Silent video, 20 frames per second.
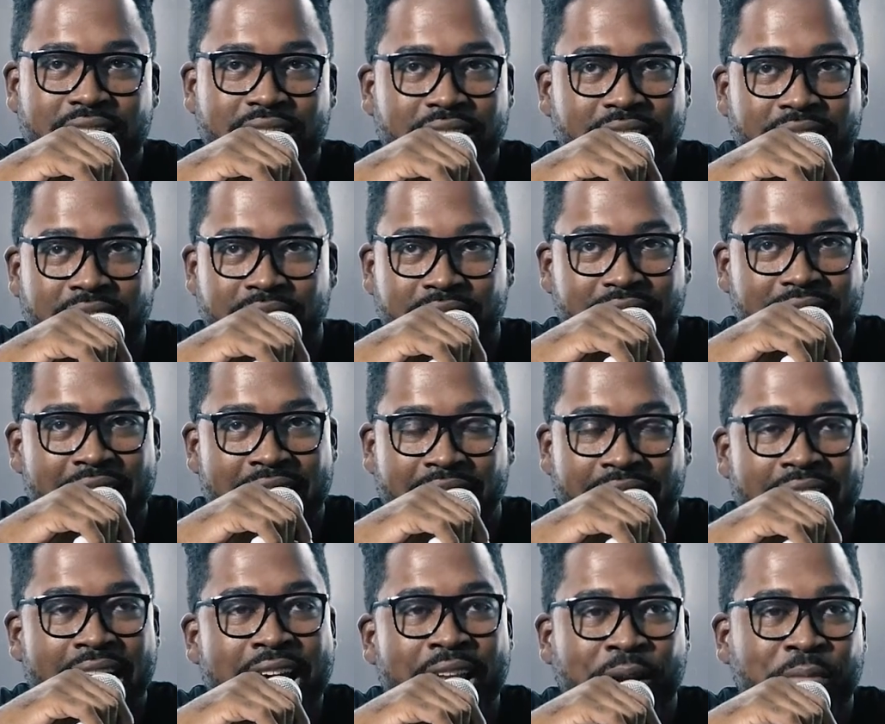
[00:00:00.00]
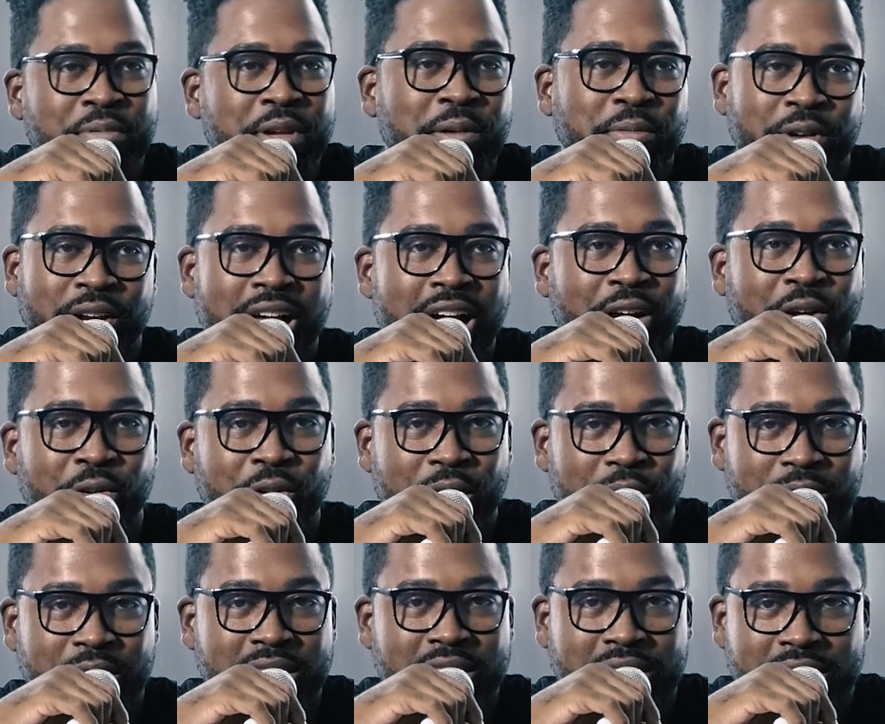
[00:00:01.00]
Like, a lot of the people that I grew
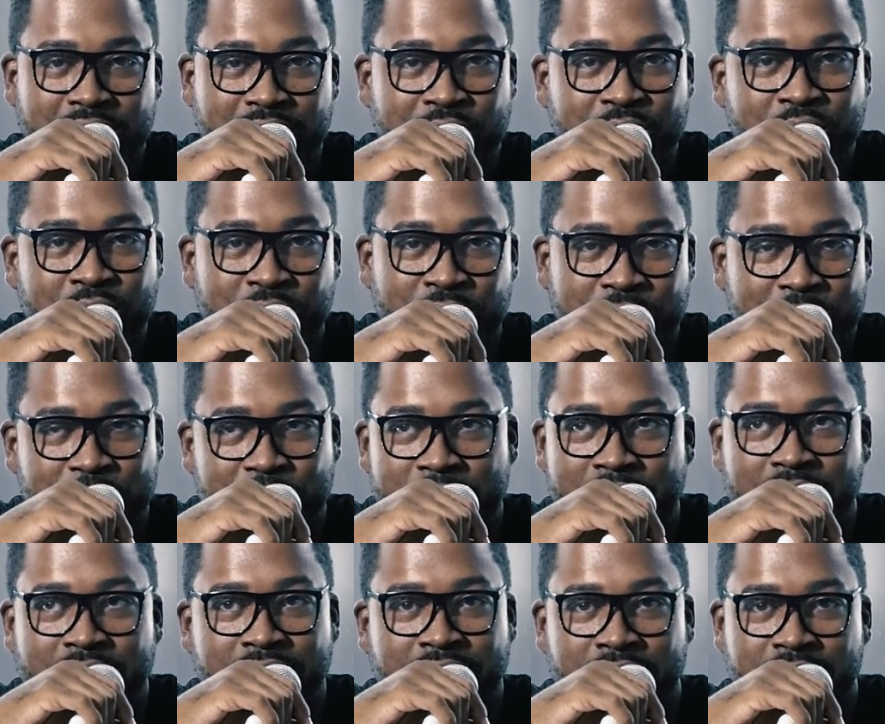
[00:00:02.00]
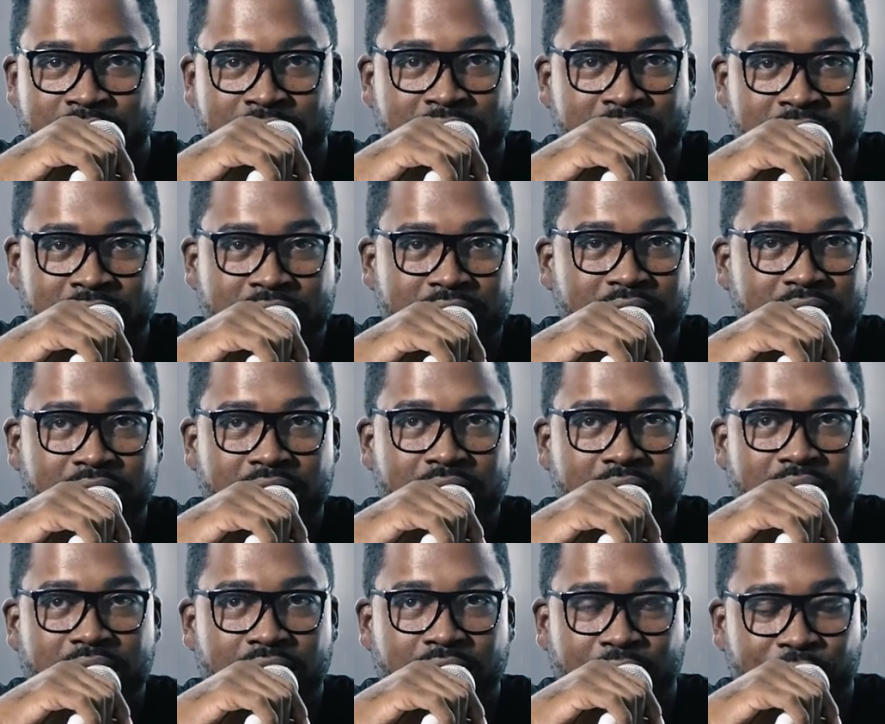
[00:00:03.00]
up listening to and respecting and just
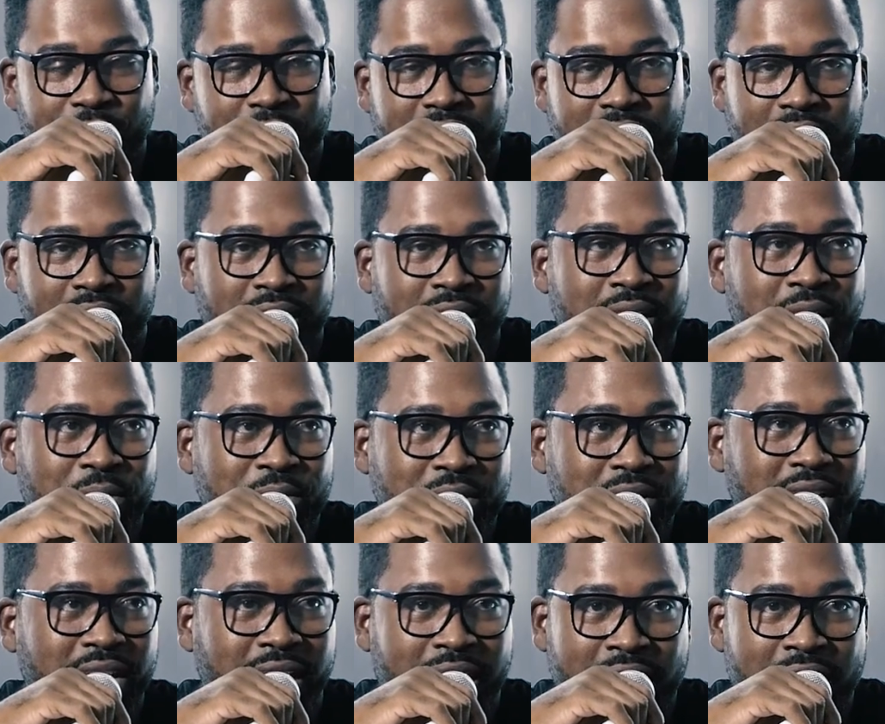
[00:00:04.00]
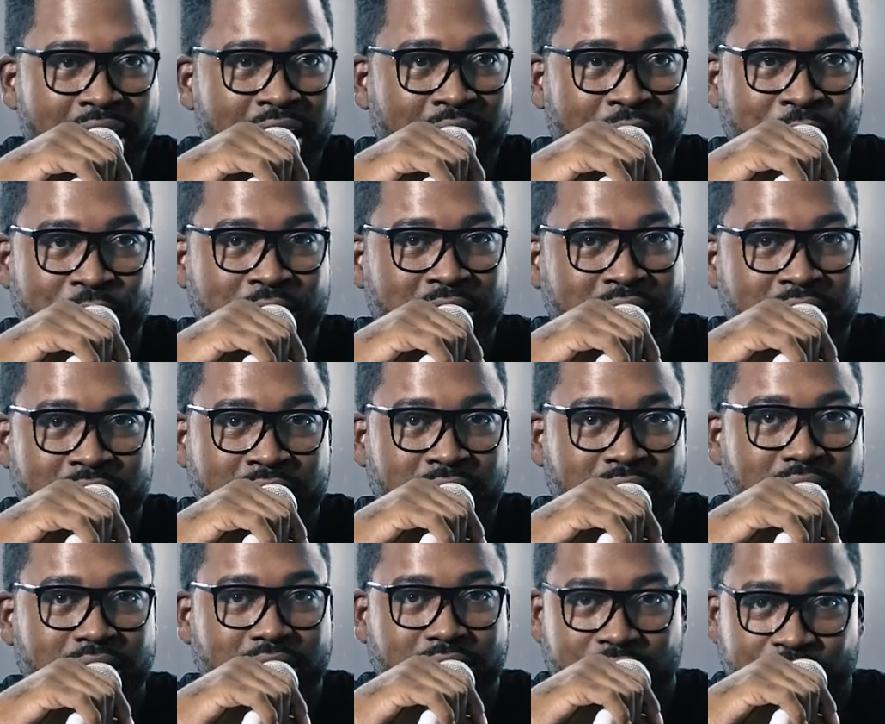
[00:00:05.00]
really looking up into the game was
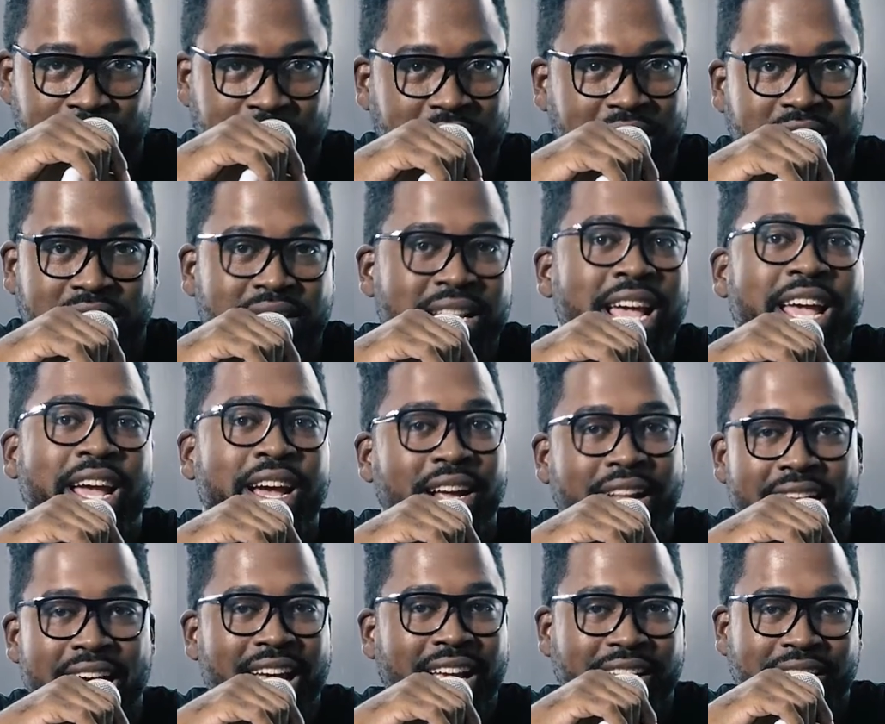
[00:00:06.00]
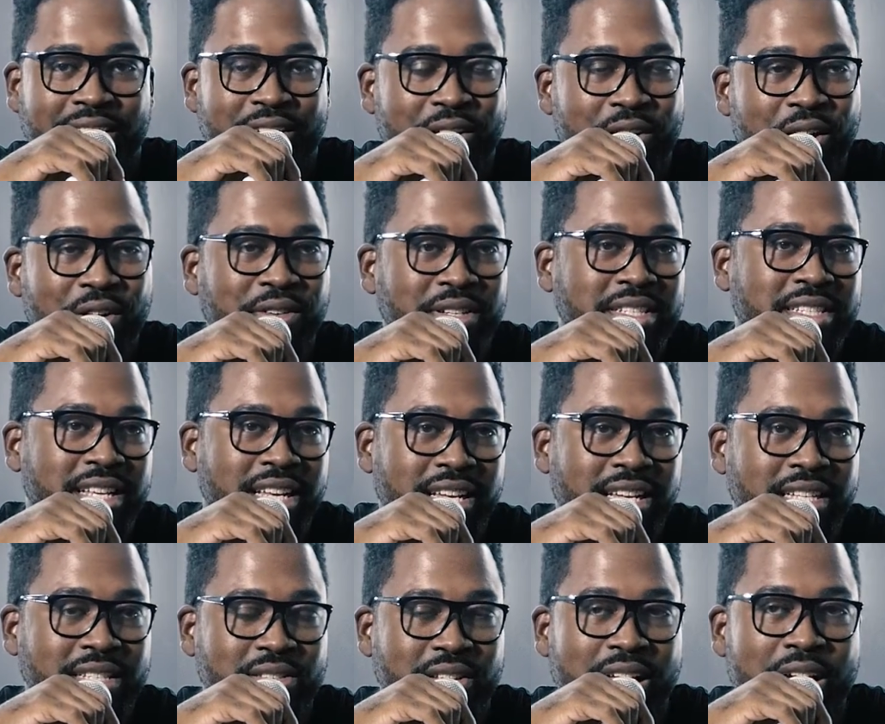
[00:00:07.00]
just there, like, you know, on the
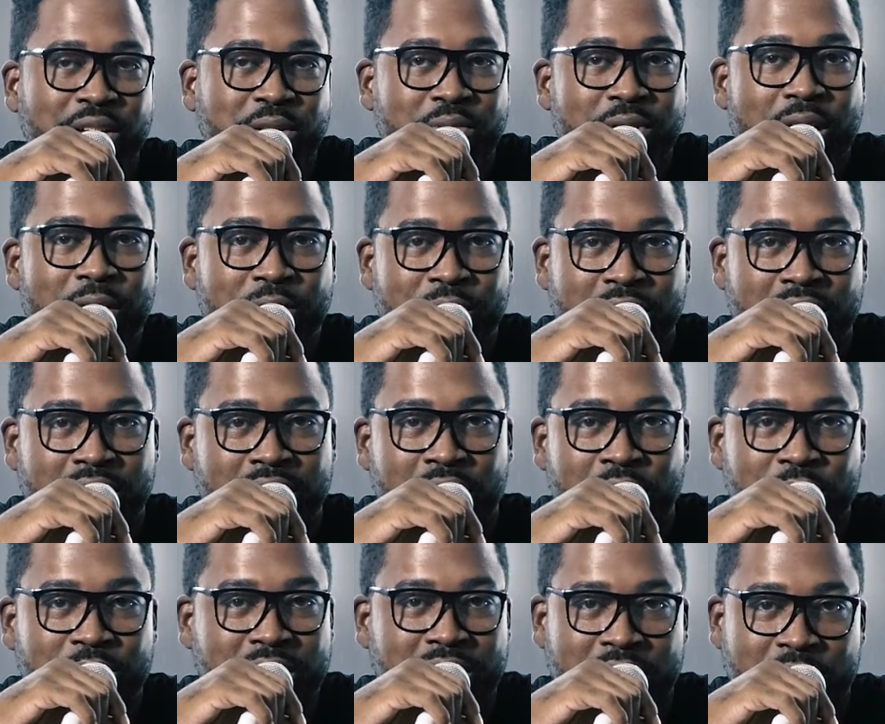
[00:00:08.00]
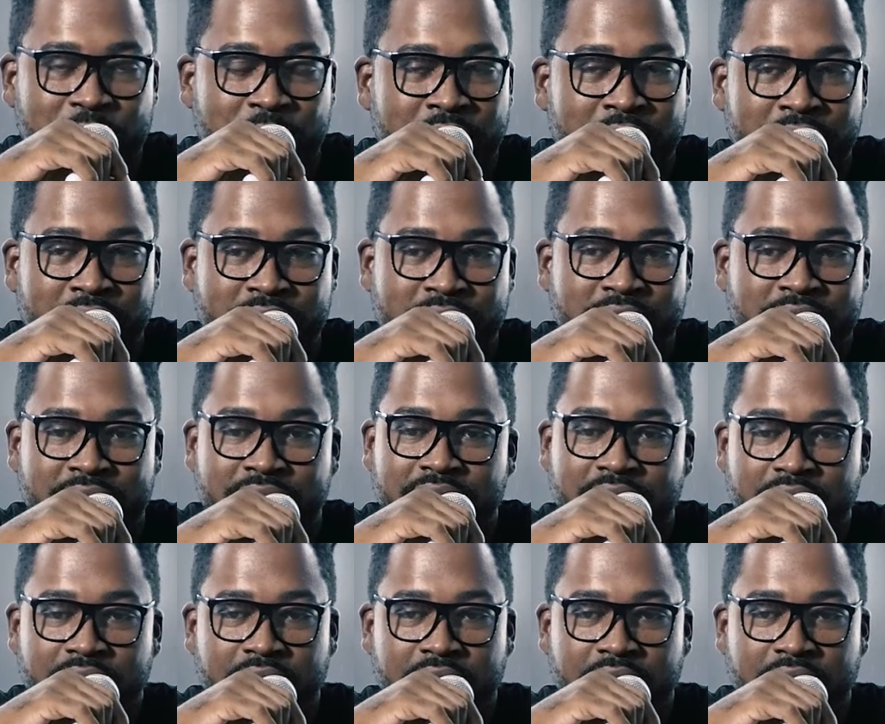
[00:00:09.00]
scene. So that was probably one of the dopest experiences.